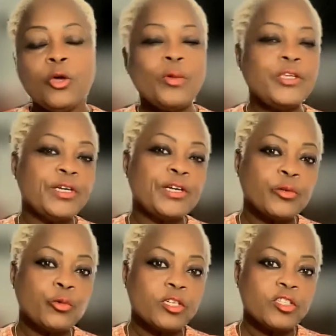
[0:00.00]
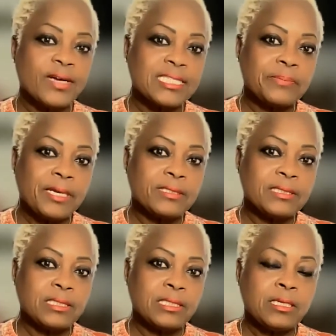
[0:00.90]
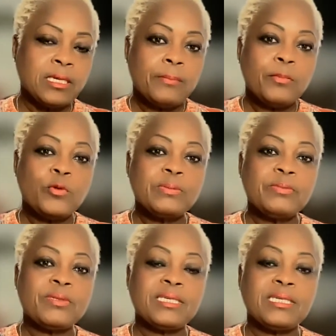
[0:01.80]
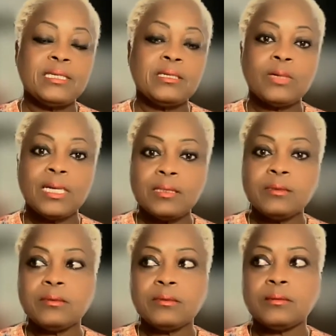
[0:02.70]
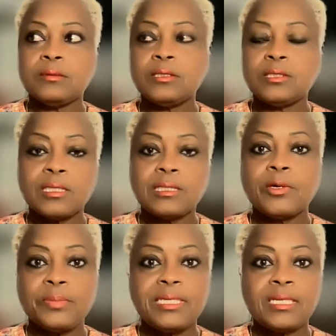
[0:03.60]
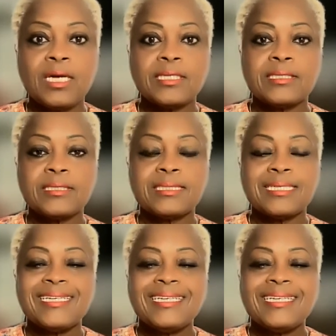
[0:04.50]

When you hear the word transparency, most people think, well, she's talking about being honest.